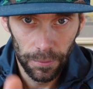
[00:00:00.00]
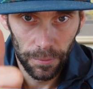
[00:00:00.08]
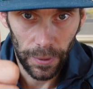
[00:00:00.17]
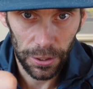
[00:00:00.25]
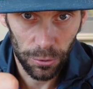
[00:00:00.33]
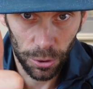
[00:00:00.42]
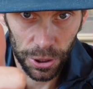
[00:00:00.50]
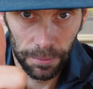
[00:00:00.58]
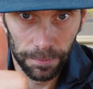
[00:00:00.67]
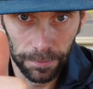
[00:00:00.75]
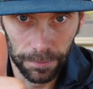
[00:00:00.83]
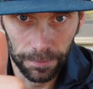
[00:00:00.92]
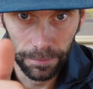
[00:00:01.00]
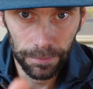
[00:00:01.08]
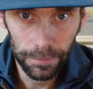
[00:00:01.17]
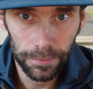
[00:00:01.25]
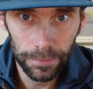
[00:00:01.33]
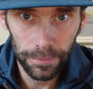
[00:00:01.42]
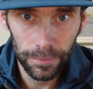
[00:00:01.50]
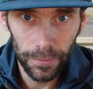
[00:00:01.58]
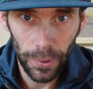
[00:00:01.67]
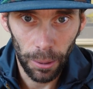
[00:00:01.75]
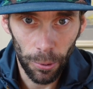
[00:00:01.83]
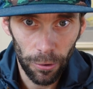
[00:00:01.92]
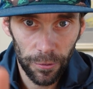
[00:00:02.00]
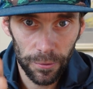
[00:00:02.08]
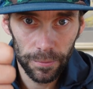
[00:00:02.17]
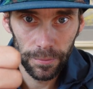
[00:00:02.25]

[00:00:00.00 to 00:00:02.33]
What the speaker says: Thanks for watching. I'm off.